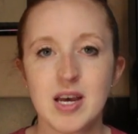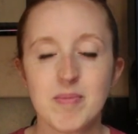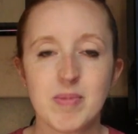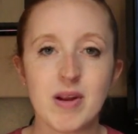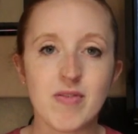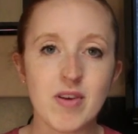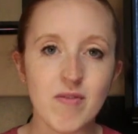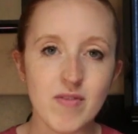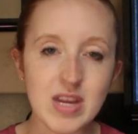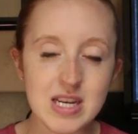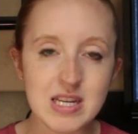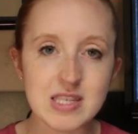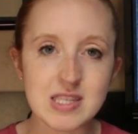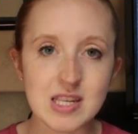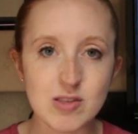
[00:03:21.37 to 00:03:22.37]
But if
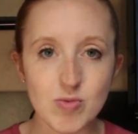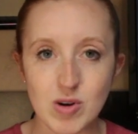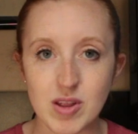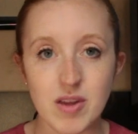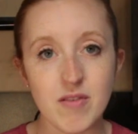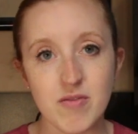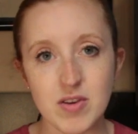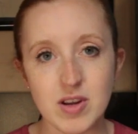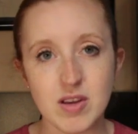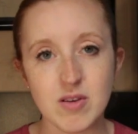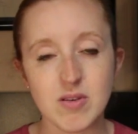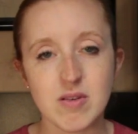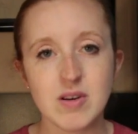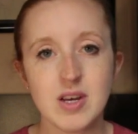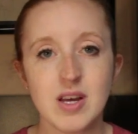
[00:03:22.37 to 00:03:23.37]
convenience is worth it for
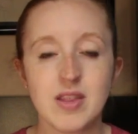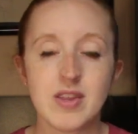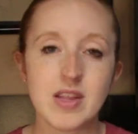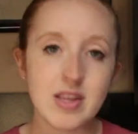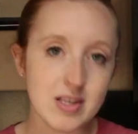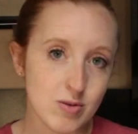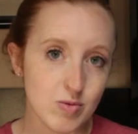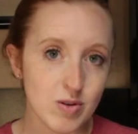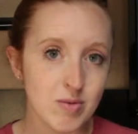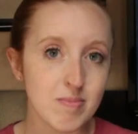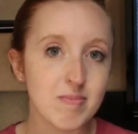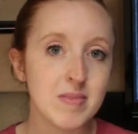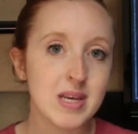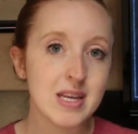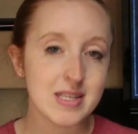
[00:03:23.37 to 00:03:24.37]
you, then this
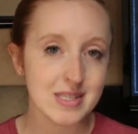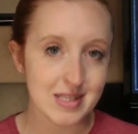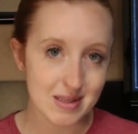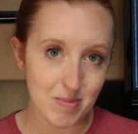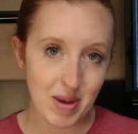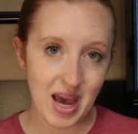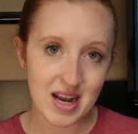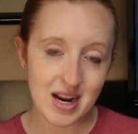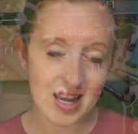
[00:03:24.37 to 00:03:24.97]
room isn't a bad